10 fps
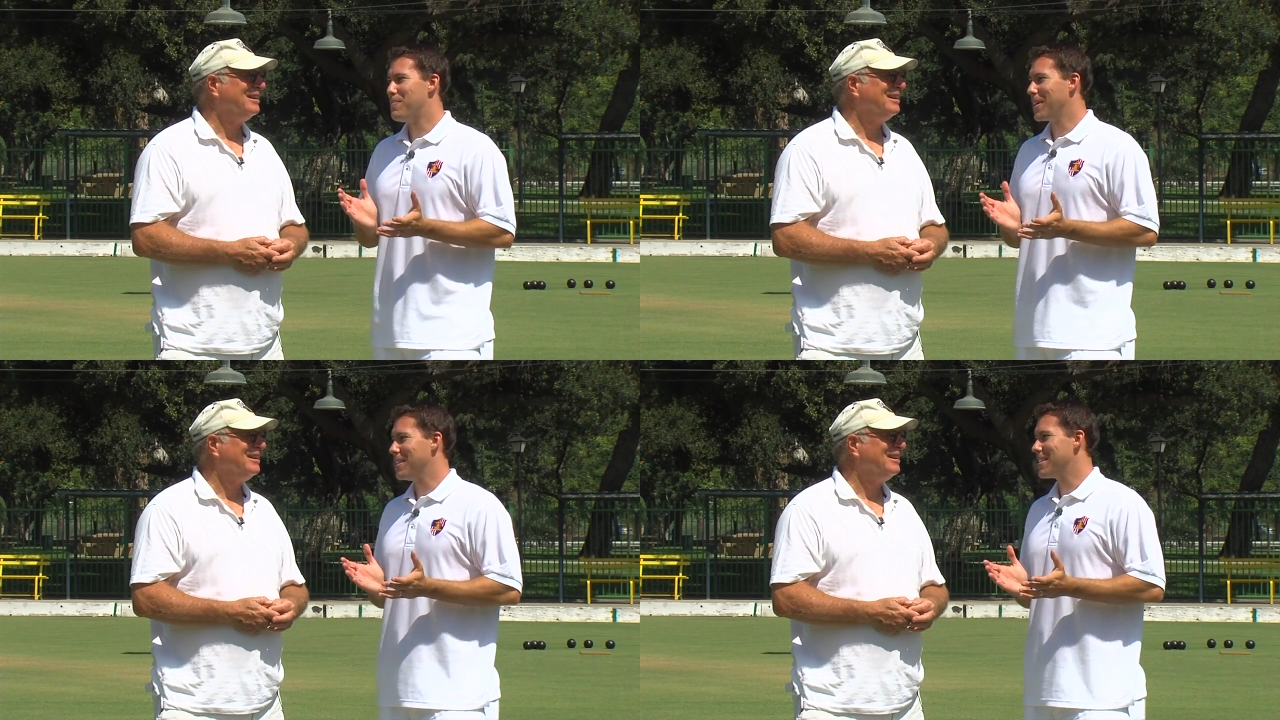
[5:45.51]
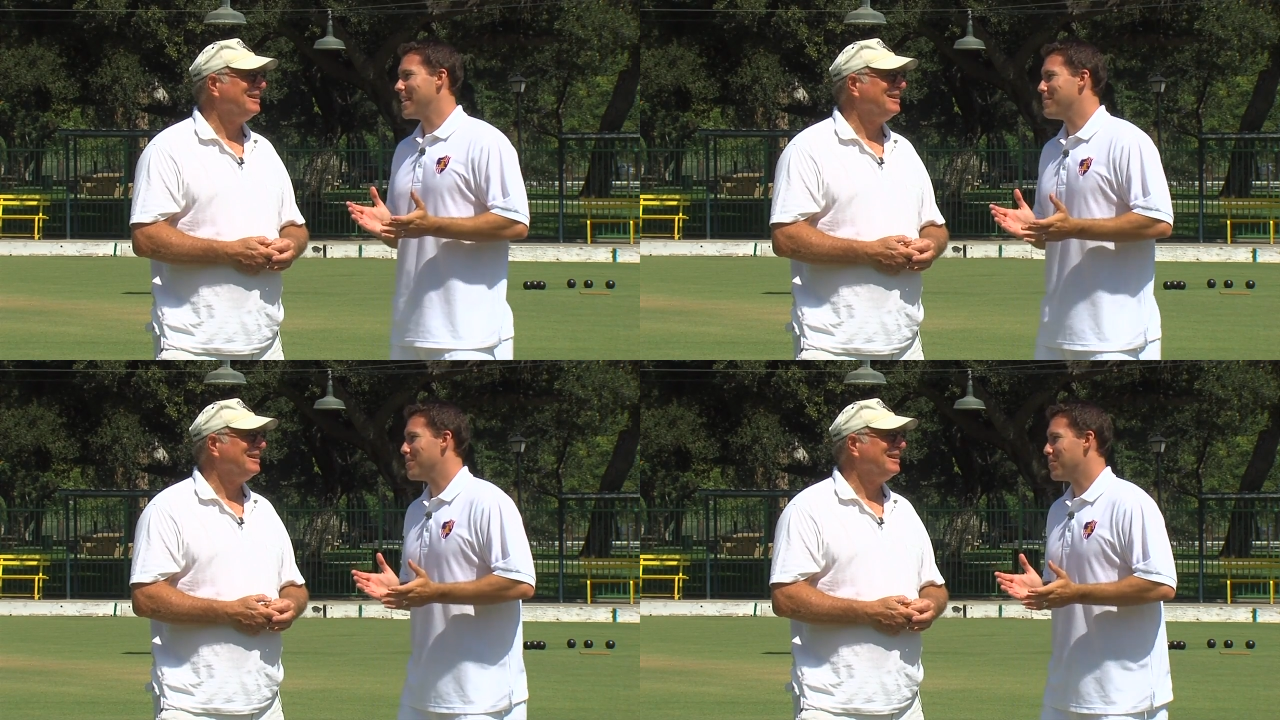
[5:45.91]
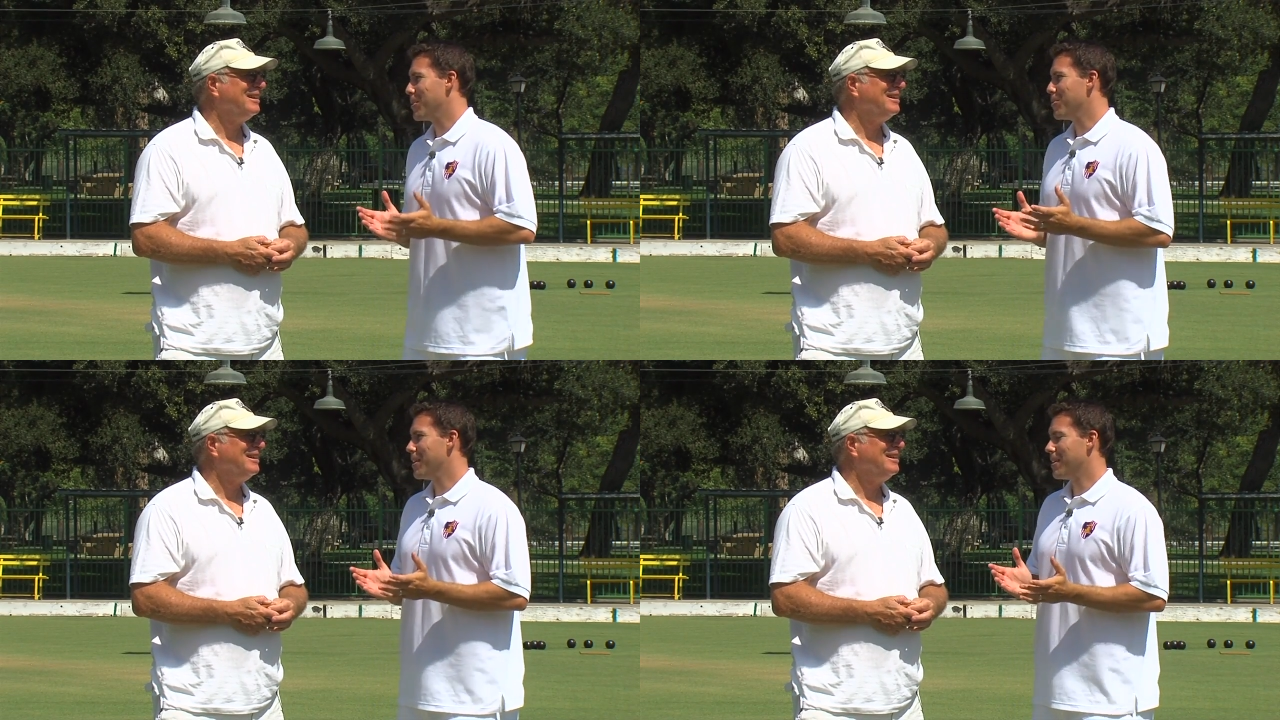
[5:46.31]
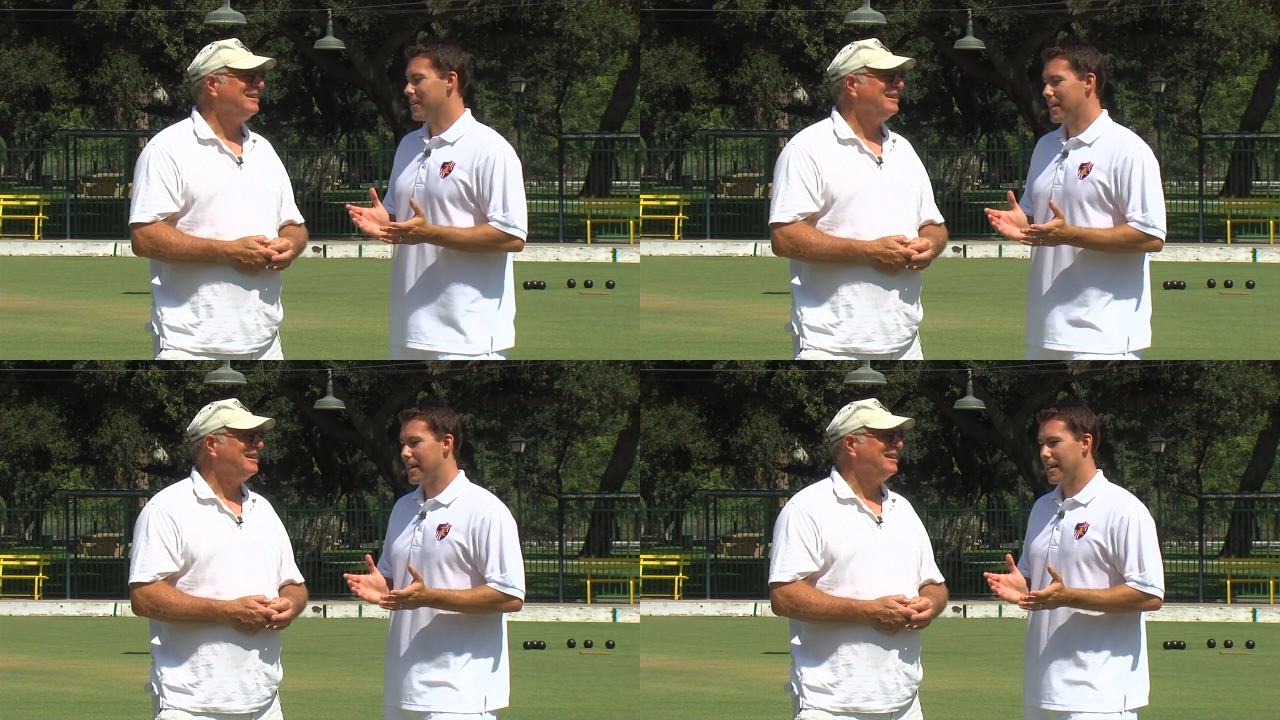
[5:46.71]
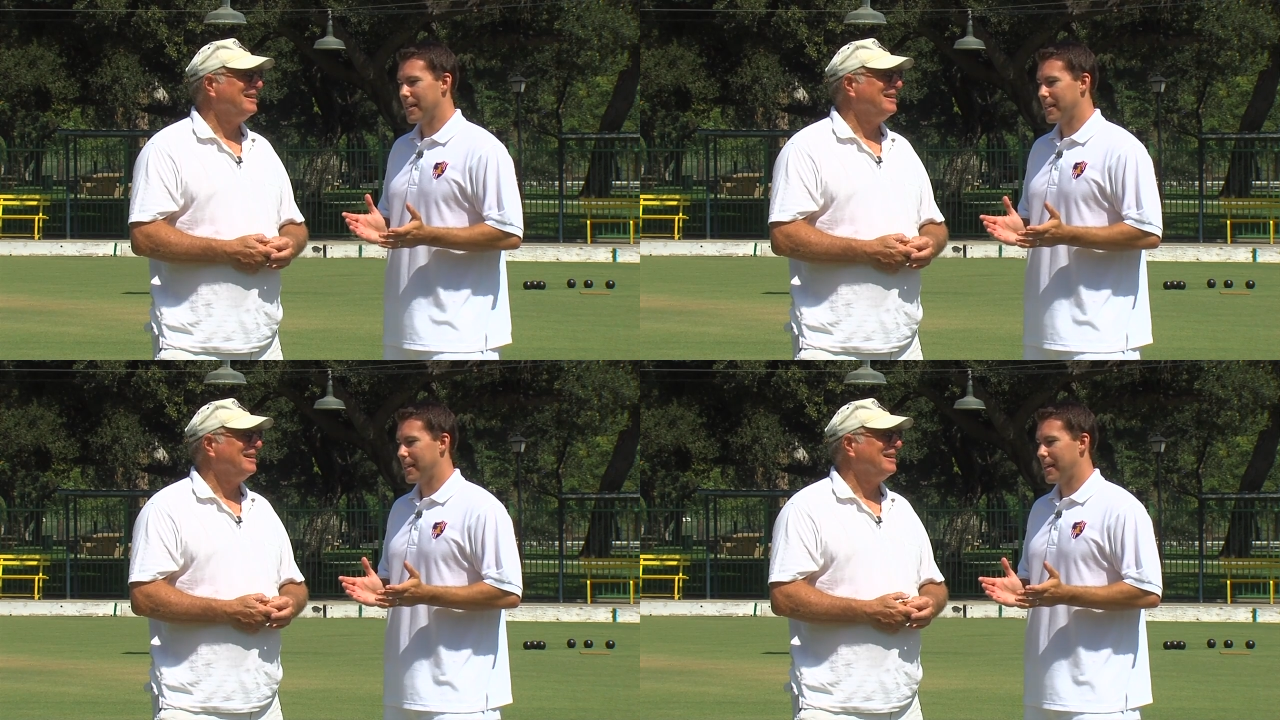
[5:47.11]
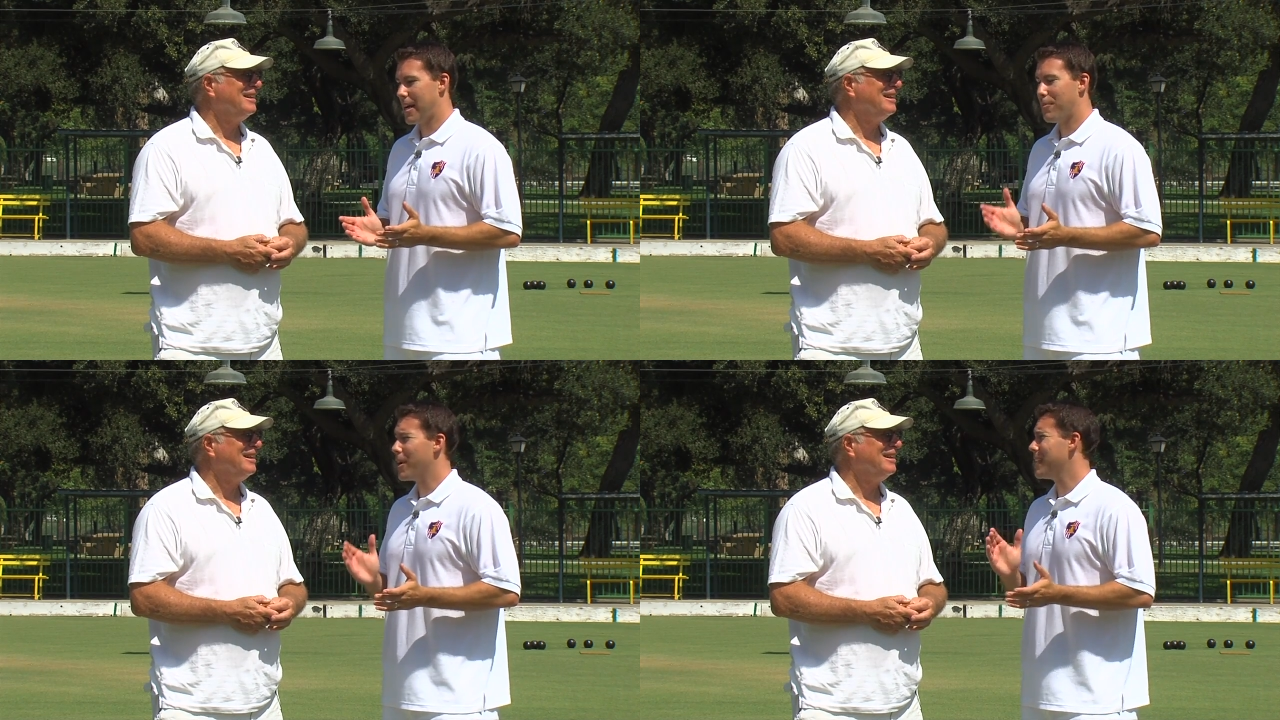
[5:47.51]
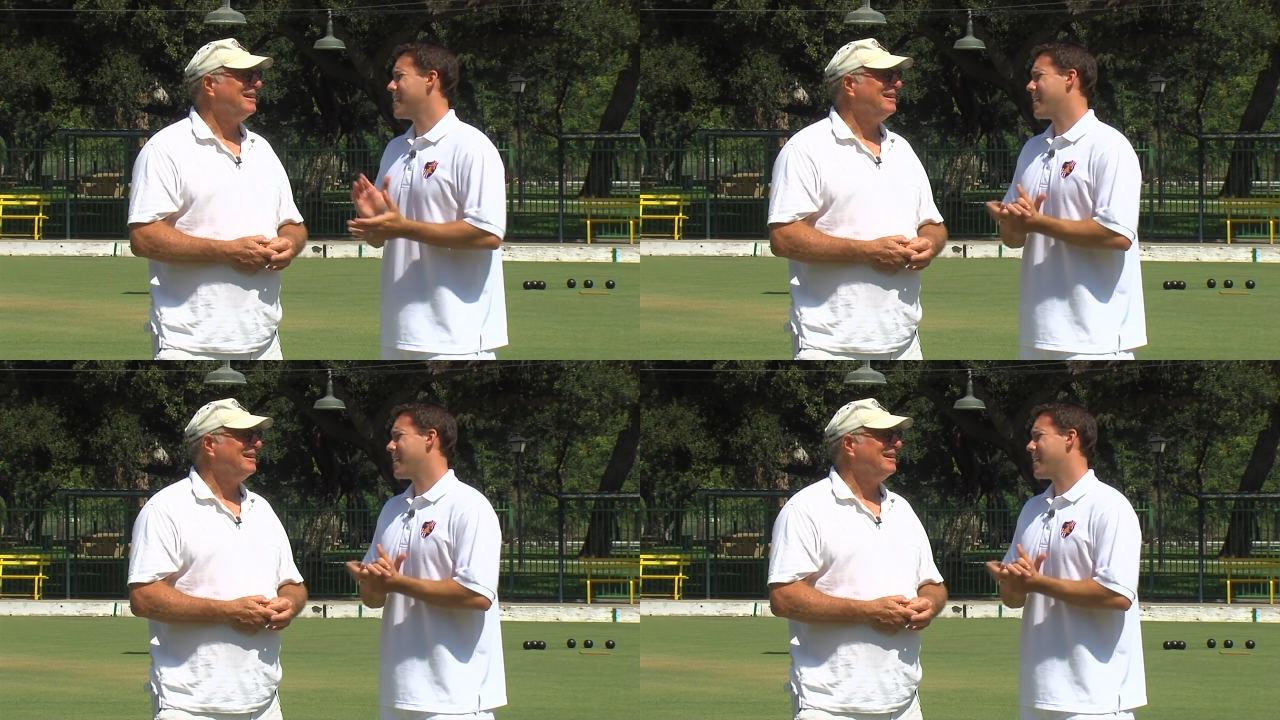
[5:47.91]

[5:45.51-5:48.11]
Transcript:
Speaker 1: I have picked this game up pretty well. Uh, I'm ready